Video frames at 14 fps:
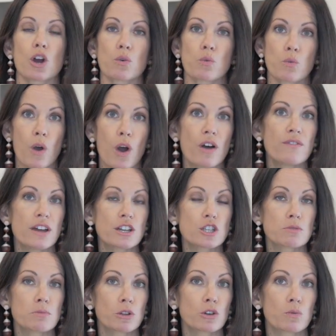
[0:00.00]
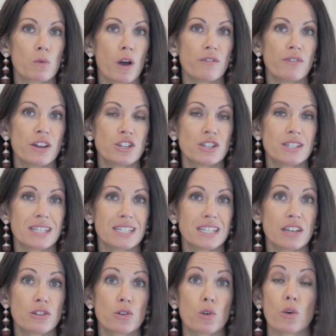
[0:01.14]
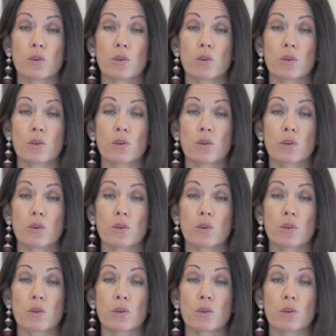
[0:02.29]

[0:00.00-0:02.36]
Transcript: a raw vegetable or raw veggies at dinner,